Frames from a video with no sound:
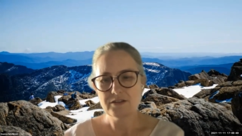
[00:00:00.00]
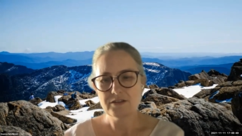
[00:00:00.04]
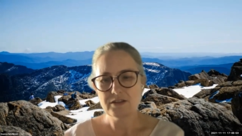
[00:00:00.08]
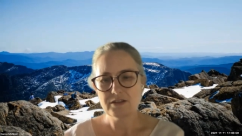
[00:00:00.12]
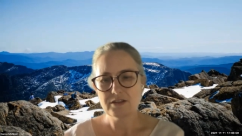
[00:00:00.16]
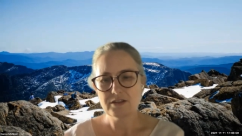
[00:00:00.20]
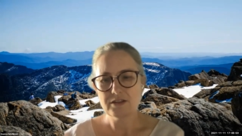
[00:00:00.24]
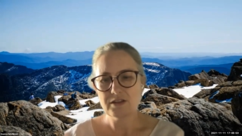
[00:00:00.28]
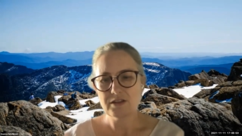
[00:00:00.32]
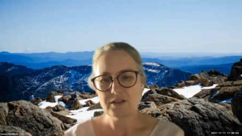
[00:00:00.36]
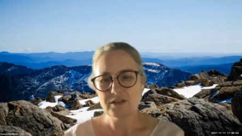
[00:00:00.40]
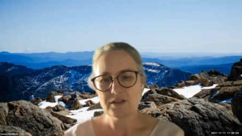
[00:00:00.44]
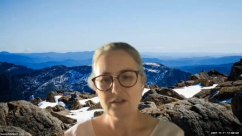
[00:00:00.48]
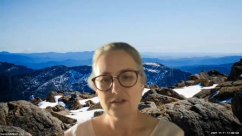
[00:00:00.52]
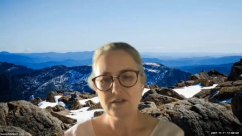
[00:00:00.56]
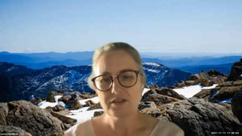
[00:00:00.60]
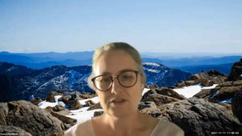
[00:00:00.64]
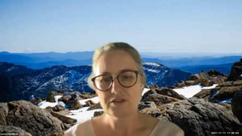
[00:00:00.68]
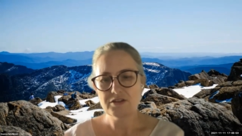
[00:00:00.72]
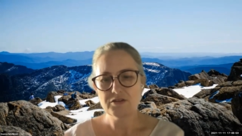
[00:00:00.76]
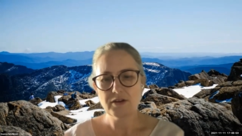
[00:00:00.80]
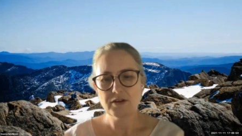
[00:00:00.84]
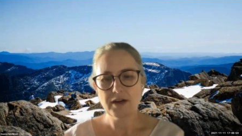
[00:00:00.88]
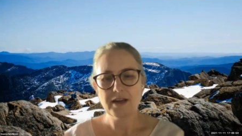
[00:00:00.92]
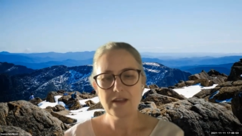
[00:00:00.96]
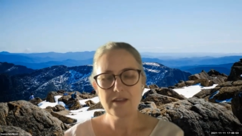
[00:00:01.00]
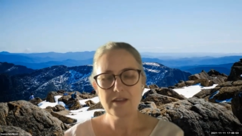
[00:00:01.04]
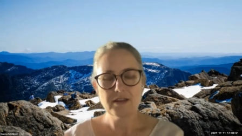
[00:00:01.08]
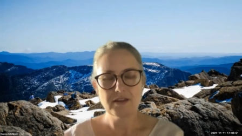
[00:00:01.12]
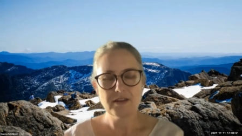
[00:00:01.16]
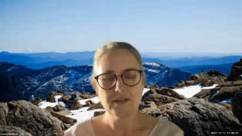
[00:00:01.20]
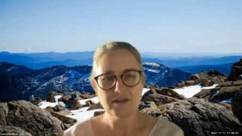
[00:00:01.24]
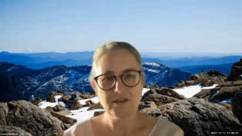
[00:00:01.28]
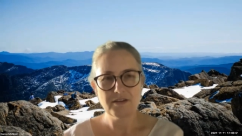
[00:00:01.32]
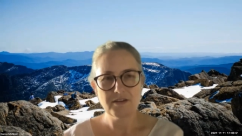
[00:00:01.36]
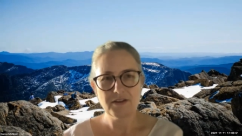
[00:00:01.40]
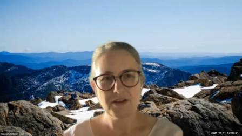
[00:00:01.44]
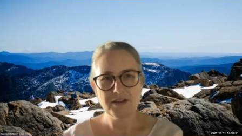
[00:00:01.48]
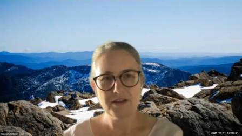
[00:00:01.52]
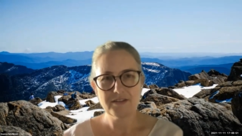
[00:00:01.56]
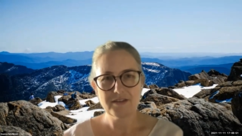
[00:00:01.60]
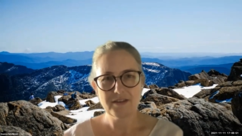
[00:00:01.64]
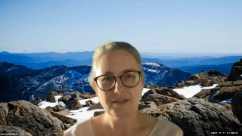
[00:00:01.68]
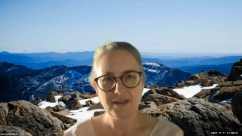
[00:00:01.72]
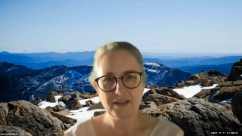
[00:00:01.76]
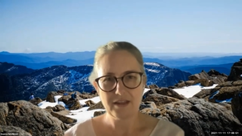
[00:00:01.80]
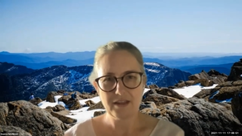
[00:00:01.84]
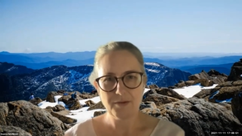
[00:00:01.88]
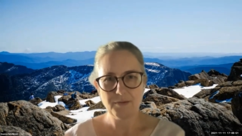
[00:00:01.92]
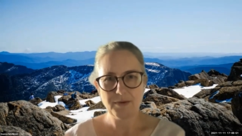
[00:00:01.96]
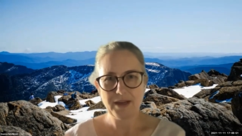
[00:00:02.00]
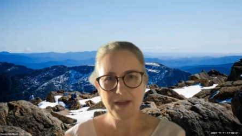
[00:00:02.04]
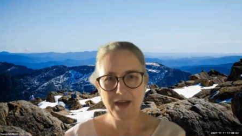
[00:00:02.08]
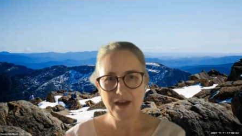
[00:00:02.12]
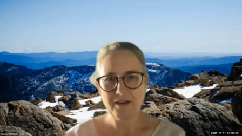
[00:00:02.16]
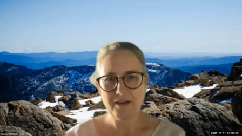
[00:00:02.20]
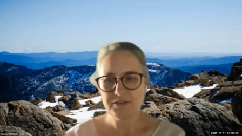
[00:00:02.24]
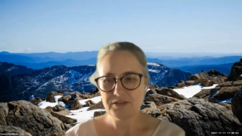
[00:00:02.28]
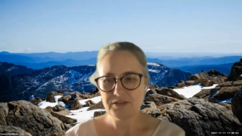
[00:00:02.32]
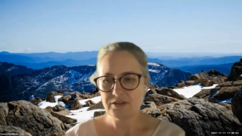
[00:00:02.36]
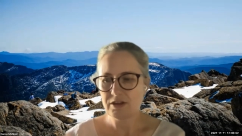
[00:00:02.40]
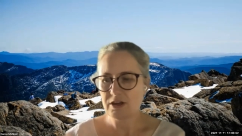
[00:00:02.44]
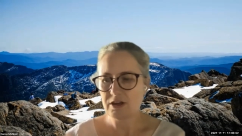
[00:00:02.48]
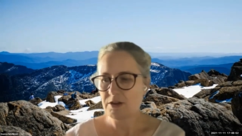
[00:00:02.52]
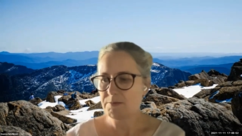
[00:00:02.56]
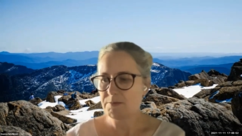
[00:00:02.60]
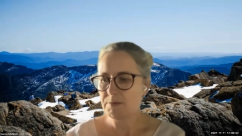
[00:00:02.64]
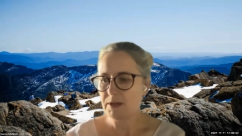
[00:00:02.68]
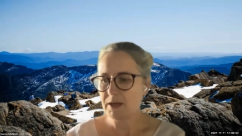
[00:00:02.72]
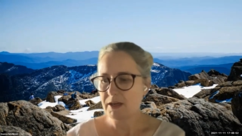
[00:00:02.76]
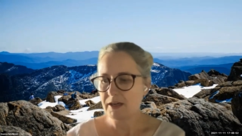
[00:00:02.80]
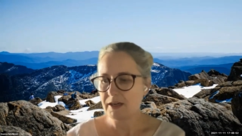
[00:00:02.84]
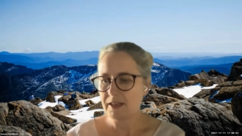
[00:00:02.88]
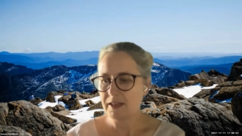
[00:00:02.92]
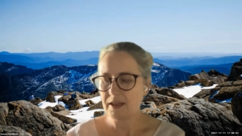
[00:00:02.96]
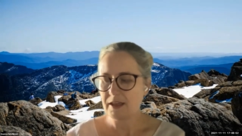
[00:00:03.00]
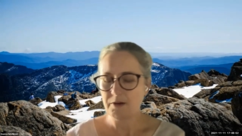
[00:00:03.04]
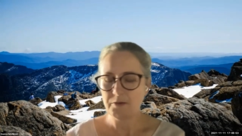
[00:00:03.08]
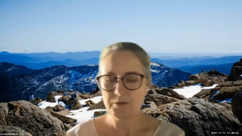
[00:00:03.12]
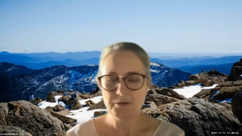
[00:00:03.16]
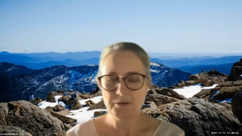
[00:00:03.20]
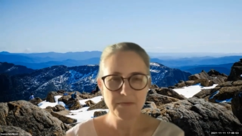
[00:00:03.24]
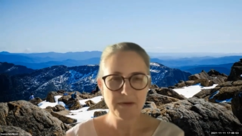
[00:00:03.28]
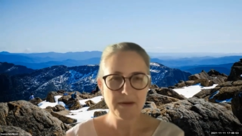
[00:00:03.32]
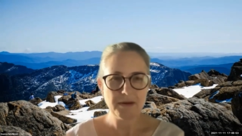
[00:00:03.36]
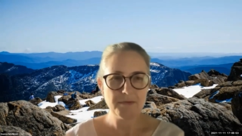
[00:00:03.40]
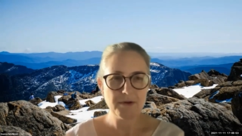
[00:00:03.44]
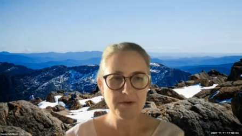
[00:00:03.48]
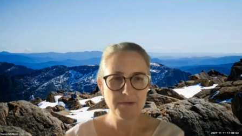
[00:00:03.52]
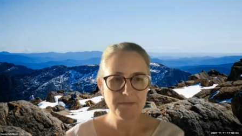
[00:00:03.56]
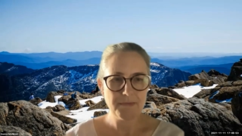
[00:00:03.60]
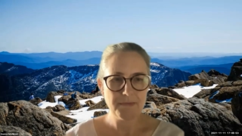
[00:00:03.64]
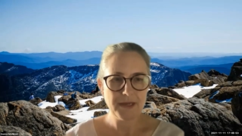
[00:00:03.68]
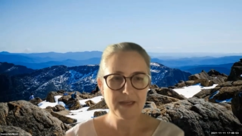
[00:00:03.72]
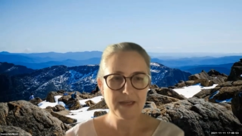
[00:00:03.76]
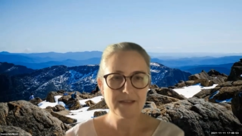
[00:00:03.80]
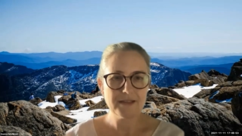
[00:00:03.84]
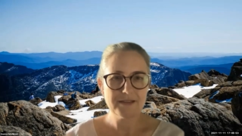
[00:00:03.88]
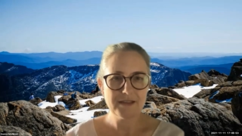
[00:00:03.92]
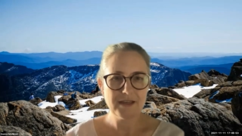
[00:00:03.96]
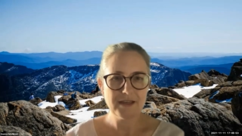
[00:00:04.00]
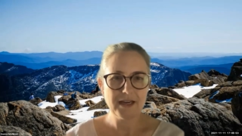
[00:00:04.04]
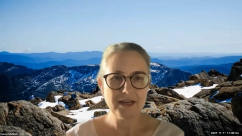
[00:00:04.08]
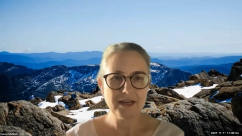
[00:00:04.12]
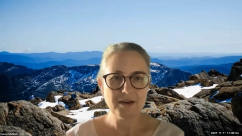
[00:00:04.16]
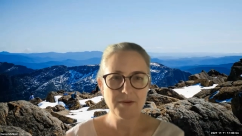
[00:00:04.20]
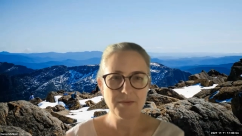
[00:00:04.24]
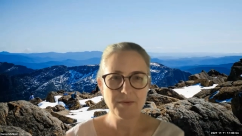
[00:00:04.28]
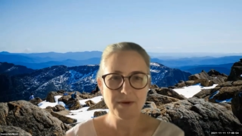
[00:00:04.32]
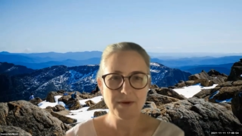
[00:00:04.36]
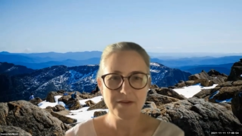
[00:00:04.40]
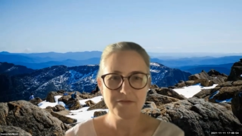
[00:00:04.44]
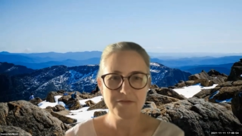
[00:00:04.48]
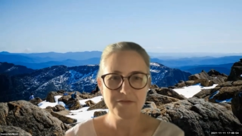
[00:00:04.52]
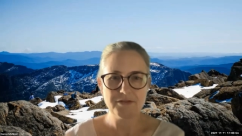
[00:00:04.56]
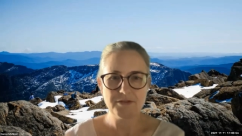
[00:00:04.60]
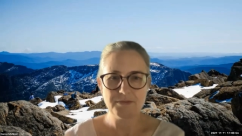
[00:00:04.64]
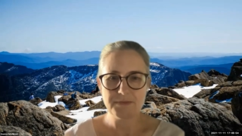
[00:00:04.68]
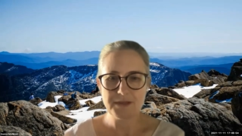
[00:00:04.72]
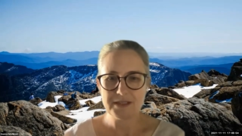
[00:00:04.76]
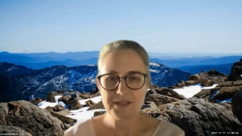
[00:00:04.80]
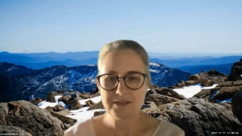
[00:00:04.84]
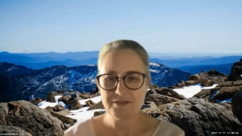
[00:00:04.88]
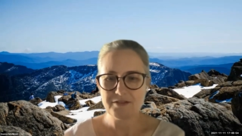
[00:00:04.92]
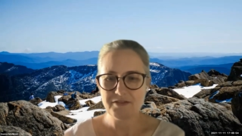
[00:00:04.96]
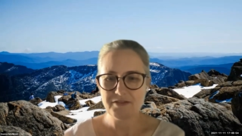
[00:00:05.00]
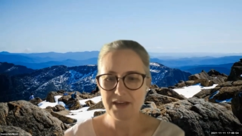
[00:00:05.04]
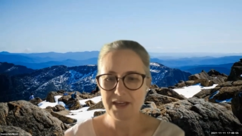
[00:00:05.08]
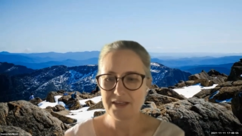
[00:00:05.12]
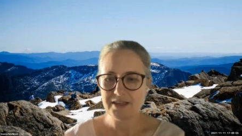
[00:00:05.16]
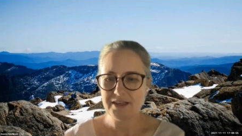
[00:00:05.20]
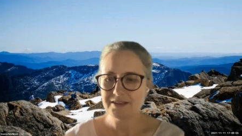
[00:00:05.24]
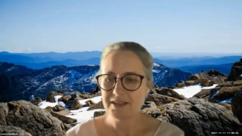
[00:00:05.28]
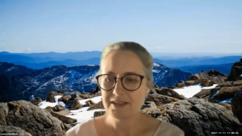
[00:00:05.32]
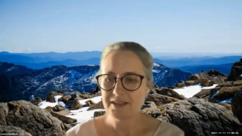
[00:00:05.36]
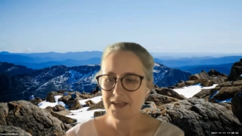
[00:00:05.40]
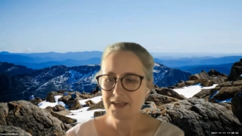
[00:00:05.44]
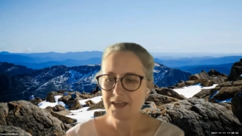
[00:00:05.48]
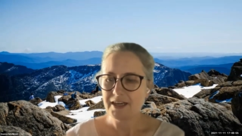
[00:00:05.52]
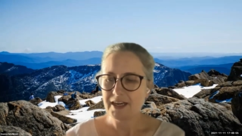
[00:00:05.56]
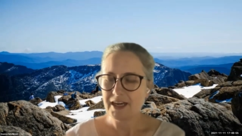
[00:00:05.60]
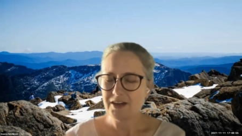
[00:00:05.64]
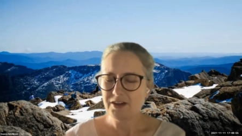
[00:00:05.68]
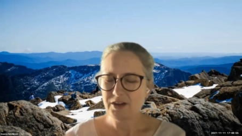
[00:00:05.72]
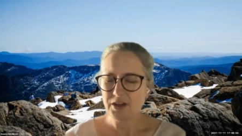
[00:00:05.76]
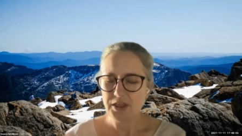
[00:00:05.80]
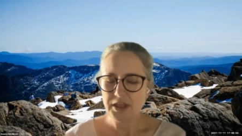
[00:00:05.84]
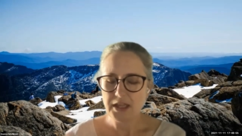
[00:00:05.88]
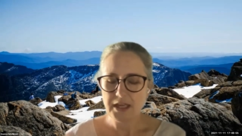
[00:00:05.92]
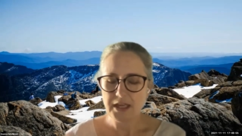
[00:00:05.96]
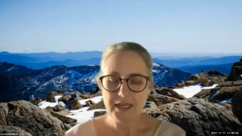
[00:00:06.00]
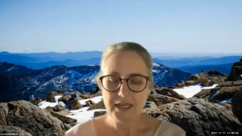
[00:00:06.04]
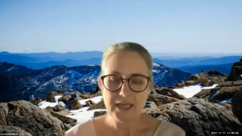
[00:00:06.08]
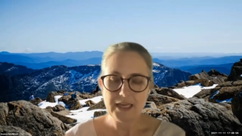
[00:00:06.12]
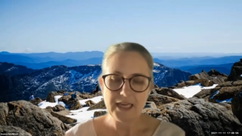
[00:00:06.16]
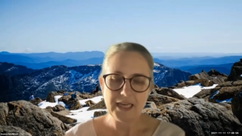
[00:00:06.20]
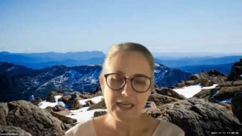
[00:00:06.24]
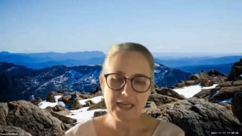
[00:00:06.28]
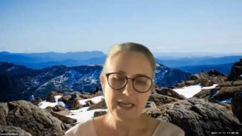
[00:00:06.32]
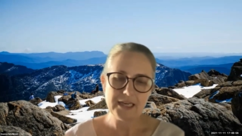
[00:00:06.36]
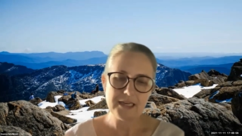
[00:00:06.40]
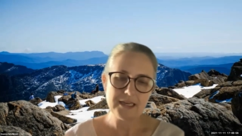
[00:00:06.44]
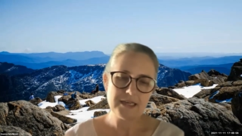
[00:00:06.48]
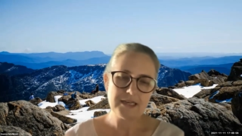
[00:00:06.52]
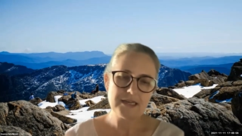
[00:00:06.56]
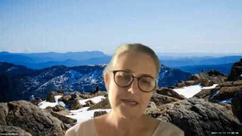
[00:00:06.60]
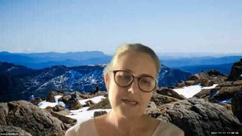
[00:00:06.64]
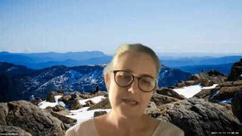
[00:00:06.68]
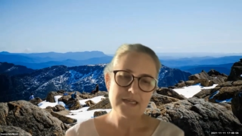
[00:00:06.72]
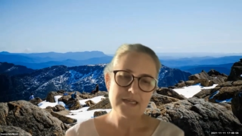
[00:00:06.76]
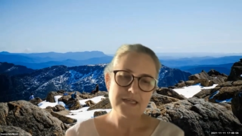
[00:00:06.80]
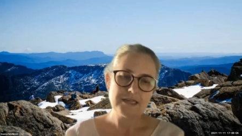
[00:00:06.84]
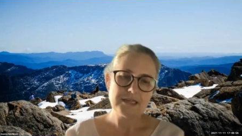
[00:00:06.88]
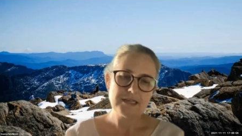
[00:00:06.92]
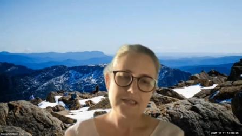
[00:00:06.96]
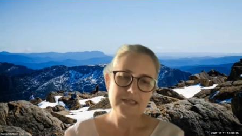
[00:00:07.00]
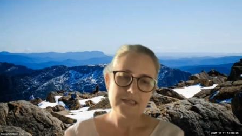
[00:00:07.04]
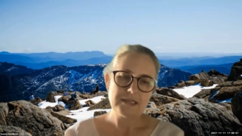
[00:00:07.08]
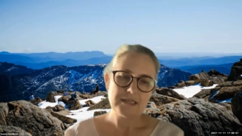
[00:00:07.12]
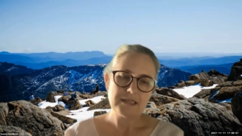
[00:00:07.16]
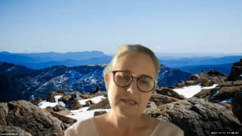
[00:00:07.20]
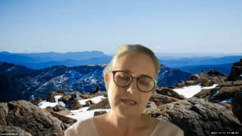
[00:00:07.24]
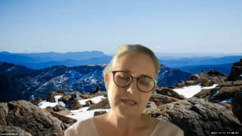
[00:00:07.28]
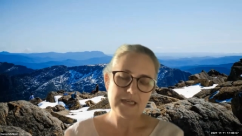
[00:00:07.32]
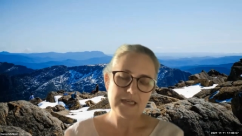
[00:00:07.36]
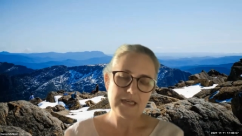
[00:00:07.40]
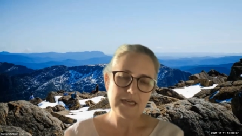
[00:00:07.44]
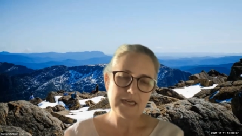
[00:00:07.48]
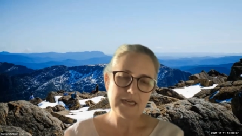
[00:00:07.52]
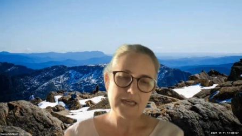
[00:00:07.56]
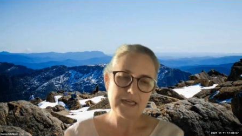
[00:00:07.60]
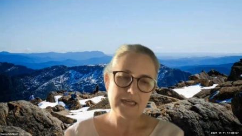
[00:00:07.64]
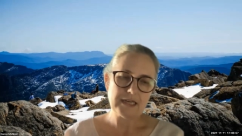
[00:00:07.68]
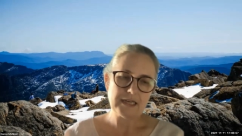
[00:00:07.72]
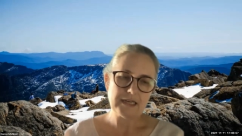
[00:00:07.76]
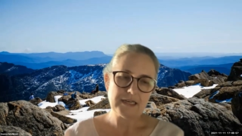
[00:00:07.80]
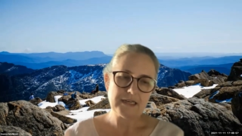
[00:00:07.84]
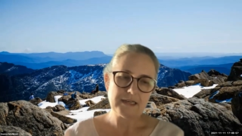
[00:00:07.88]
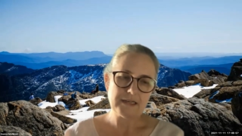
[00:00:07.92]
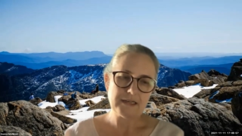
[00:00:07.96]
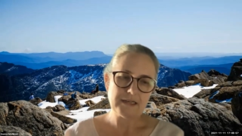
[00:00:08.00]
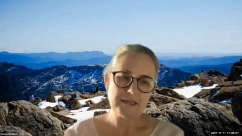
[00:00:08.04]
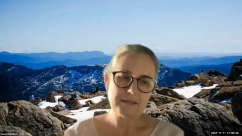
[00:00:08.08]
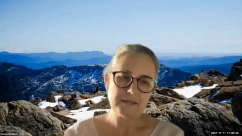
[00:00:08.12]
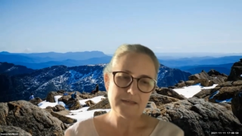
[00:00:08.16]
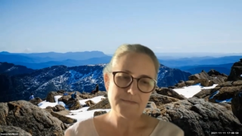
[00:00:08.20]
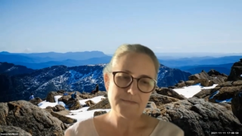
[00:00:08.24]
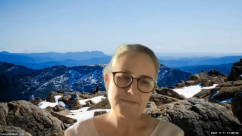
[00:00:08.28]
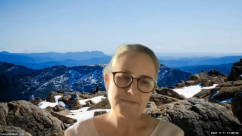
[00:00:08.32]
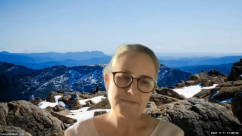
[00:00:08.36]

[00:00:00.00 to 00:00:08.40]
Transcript: just the, the strength and the diversity that we have as a community. That would be my biggest takeaway from this event. And I think in uh,